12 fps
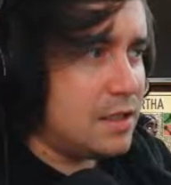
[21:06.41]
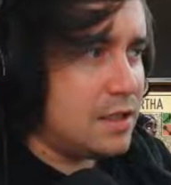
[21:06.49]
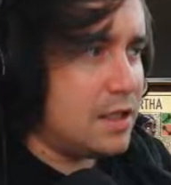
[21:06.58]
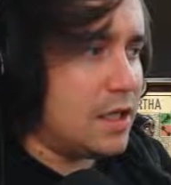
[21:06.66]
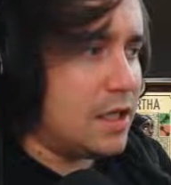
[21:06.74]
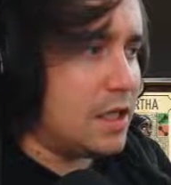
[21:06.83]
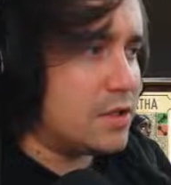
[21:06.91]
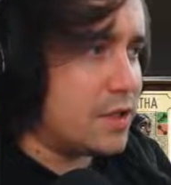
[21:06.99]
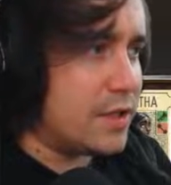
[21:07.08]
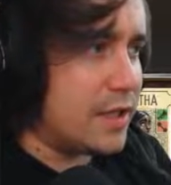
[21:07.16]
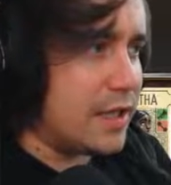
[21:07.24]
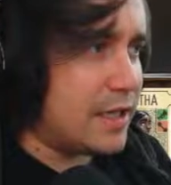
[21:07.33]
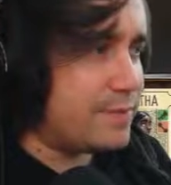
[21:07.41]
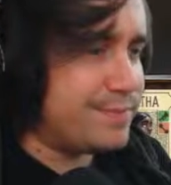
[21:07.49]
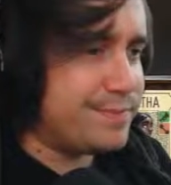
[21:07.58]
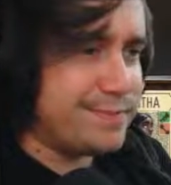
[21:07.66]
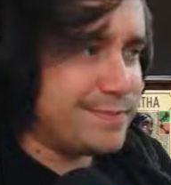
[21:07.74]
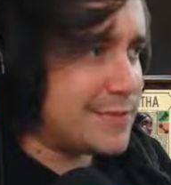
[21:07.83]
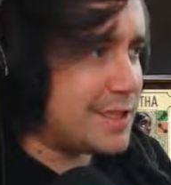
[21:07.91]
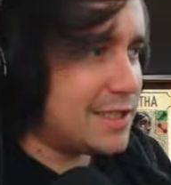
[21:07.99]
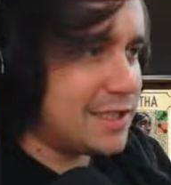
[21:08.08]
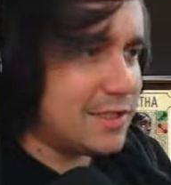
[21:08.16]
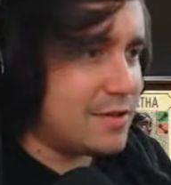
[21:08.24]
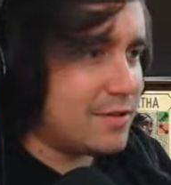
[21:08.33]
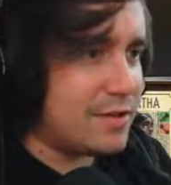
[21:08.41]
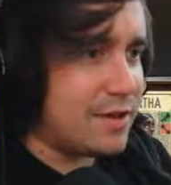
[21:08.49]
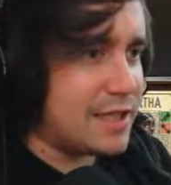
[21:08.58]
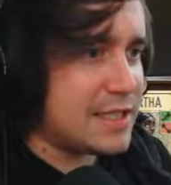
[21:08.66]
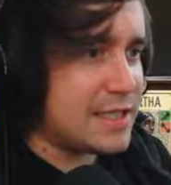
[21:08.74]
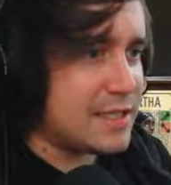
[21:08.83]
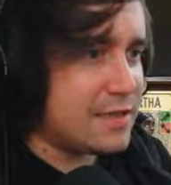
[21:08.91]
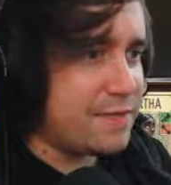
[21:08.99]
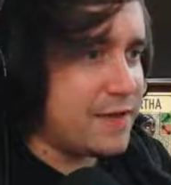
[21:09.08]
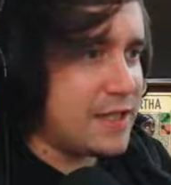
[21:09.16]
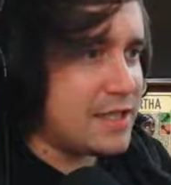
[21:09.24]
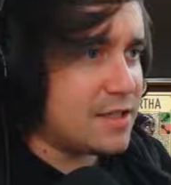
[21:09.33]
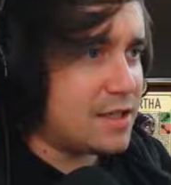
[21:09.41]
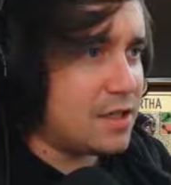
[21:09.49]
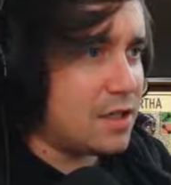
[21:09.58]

Yeah, I'll do that. Christ. The things like...